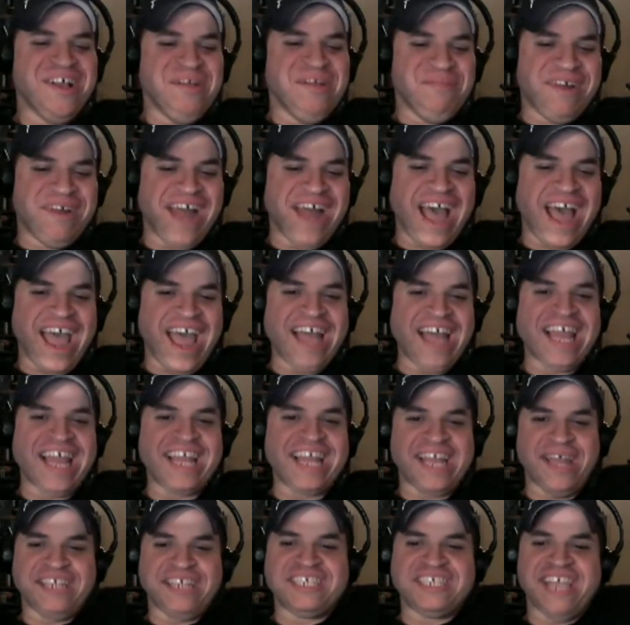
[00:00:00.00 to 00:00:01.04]
But I, I like
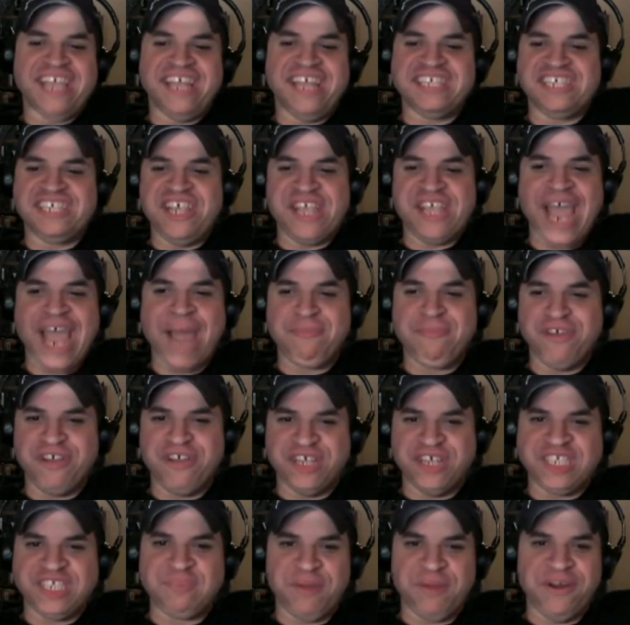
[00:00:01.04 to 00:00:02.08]
that, and she captured
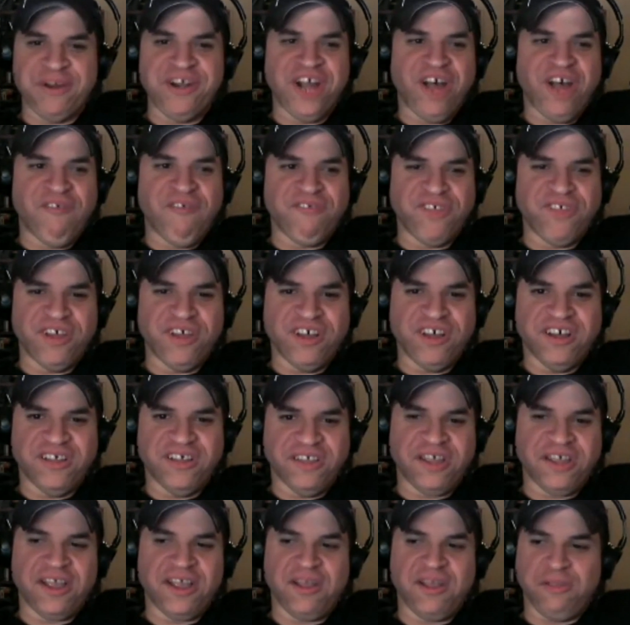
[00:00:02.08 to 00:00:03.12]
the spirit of the
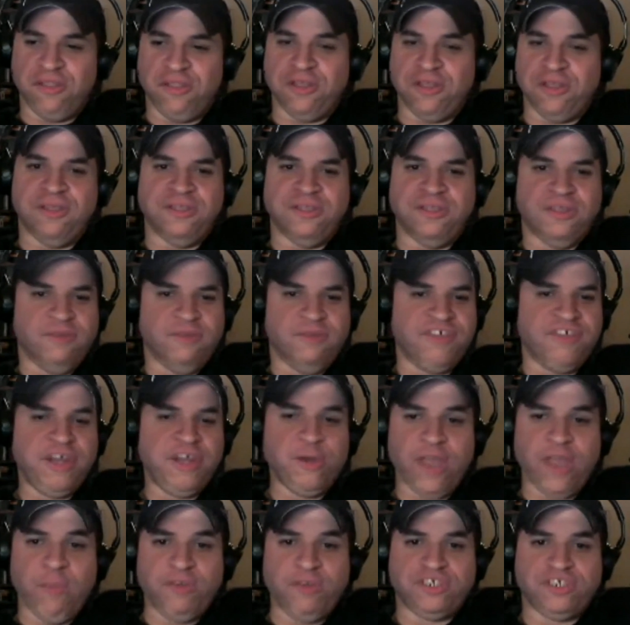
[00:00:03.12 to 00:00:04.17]
the, the, the video
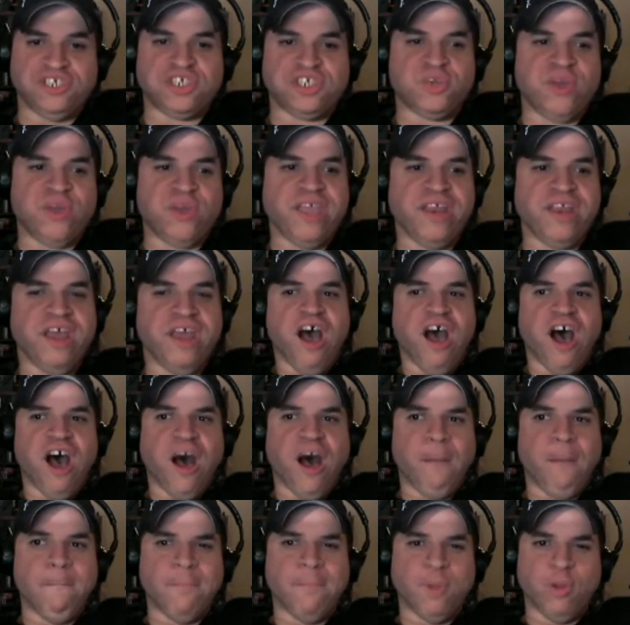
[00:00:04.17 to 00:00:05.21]
game, which is great.
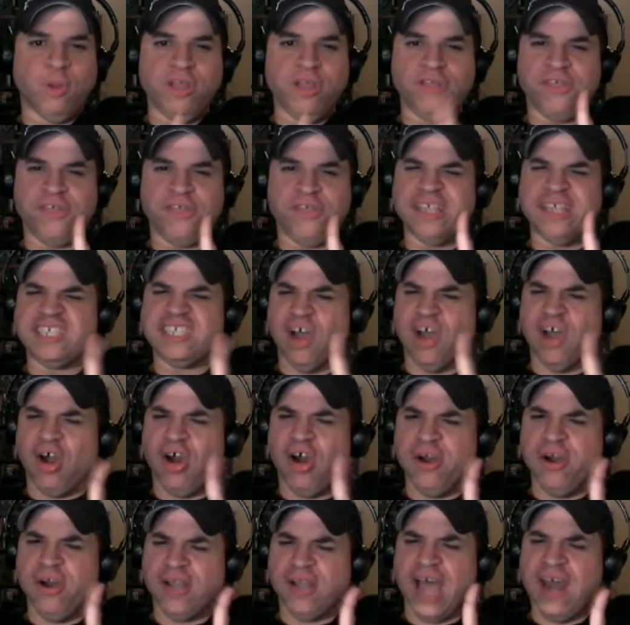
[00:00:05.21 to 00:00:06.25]
Um, the only thing is the
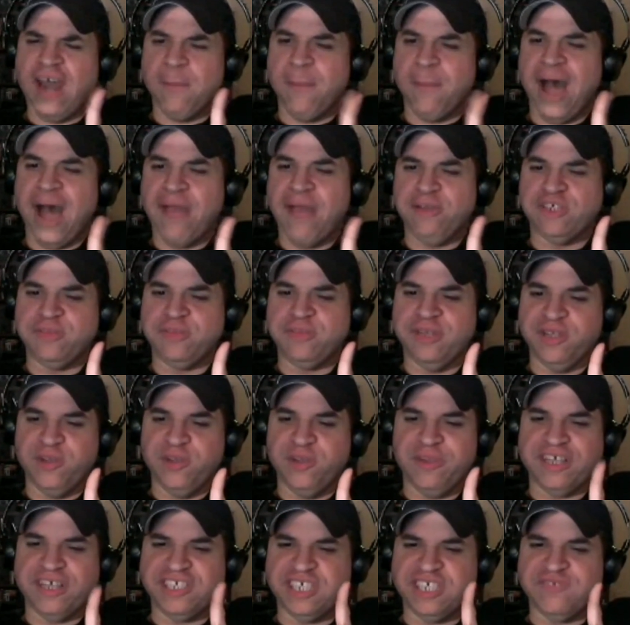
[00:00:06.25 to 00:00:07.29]
art kind of bothers me a
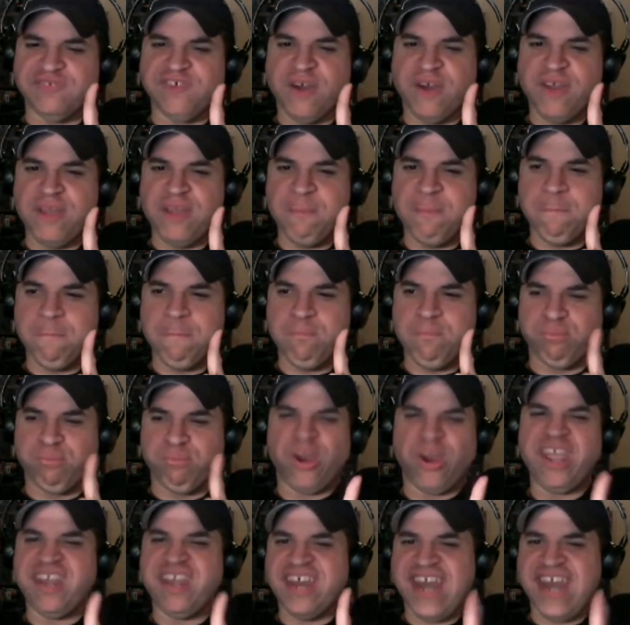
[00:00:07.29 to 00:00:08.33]
little because it's very
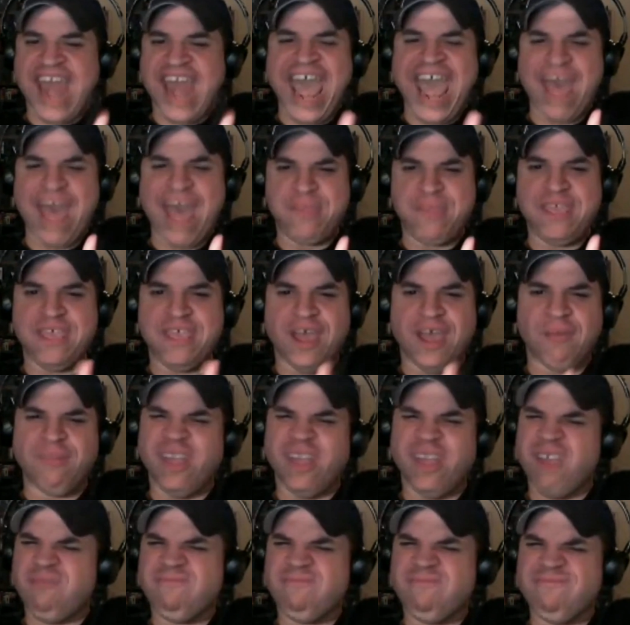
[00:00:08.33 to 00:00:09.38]
bright and happy. I'm
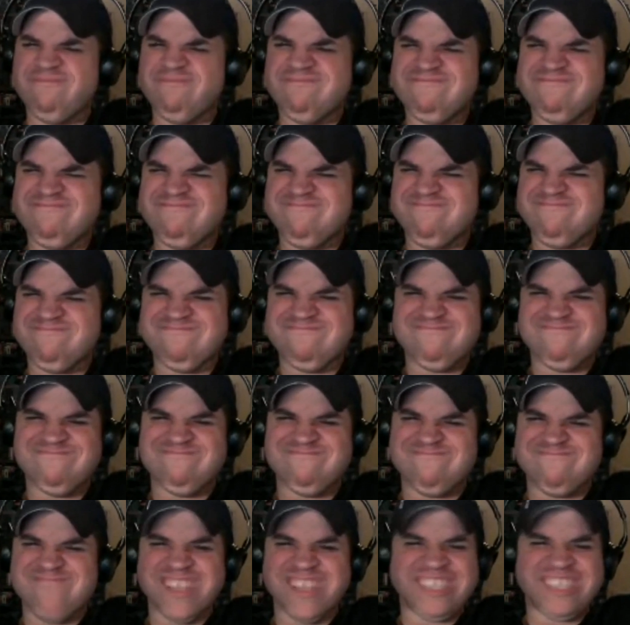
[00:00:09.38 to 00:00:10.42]
like,
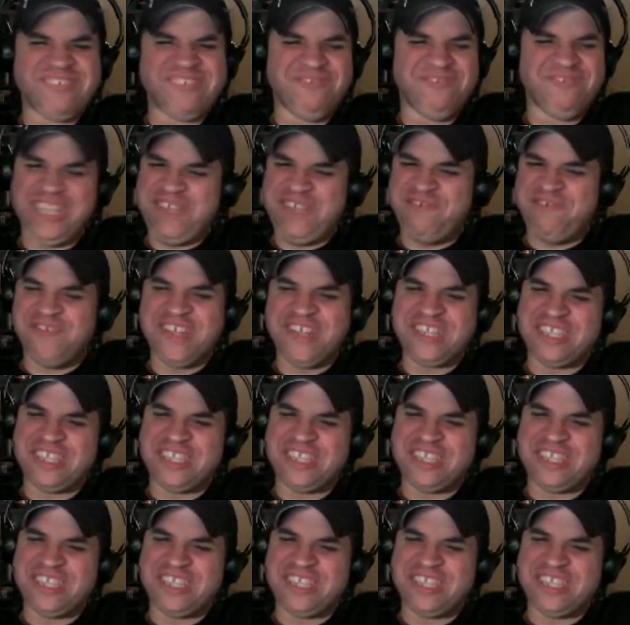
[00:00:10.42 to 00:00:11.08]
mm, doesn't really. It's not a